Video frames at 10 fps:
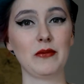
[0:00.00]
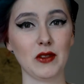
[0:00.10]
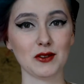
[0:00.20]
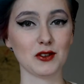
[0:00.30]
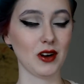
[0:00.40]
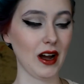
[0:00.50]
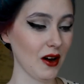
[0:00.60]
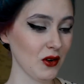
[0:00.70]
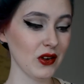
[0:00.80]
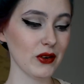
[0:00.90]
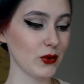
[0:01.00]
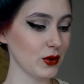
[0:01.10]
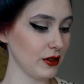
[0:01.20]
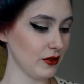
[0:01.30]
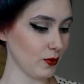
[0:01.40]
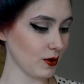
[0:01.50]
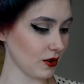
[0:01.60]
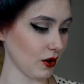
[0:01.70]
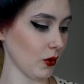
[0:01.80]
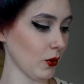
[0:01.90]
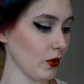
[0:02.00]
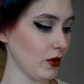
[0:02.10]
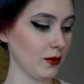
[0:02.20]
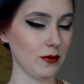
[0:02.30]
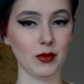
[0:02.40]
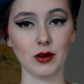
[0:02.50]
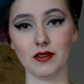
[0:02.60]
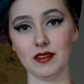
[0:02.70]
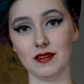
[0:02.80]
Not sure how you would want to call them, but